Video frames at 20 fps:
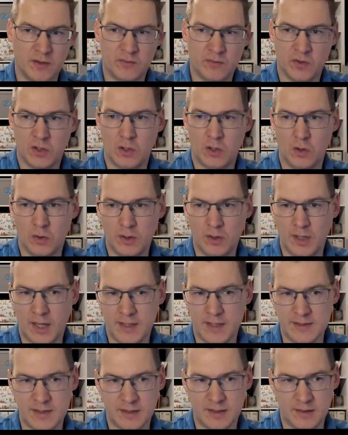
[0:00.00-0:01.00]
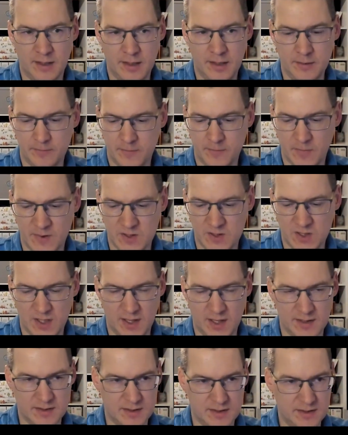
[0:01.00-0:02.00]
And for the local SDK, it's
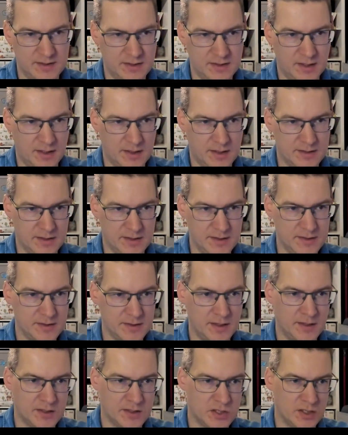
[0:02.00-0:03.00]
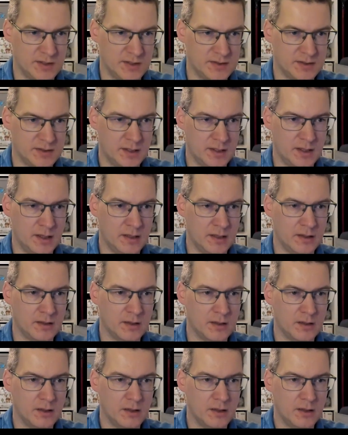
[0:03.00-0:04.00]
as easy as this. It's just
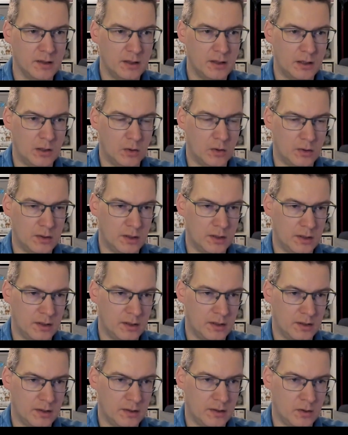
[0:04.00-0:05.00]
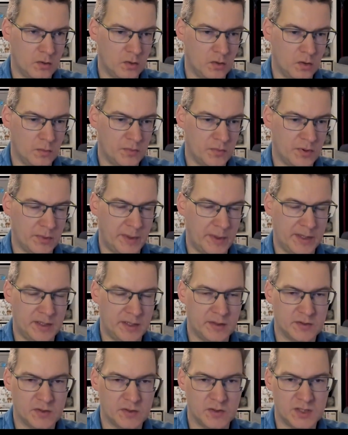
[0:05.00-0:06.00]
a local
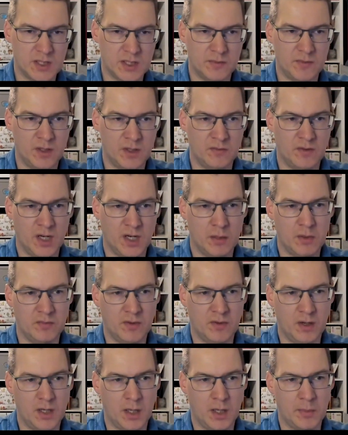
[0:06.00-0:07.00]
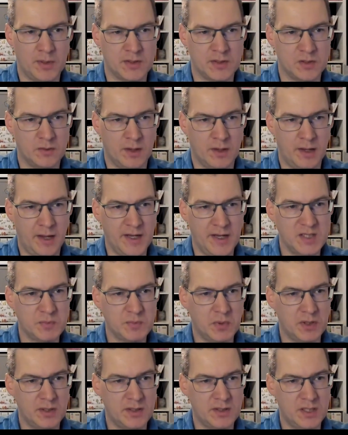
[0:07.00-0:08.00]
operating system environment variable. So I
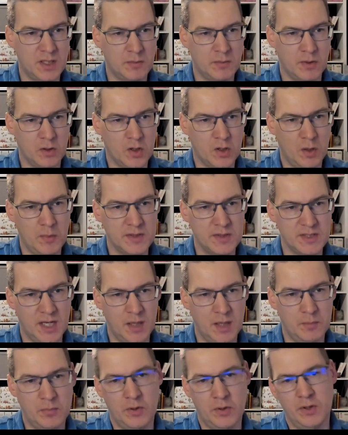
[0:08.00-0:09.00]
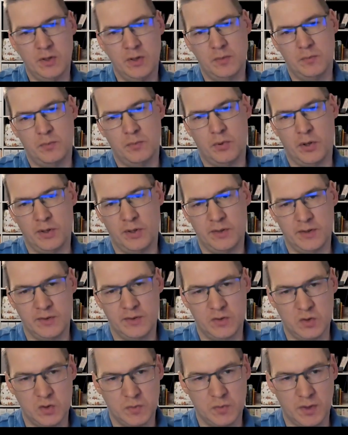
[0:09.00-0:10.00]
exported here my commerce endpoint
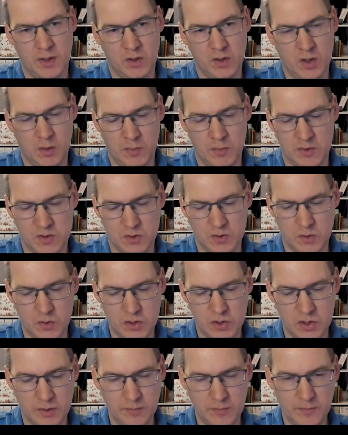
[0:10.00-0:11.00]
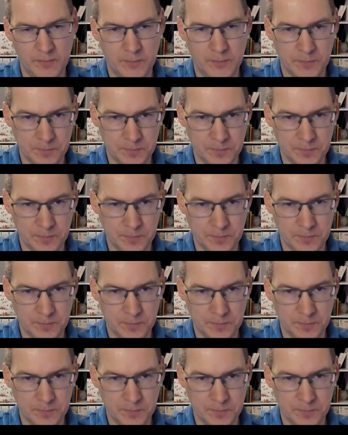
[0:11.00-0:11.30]
pointing to my commerce solution.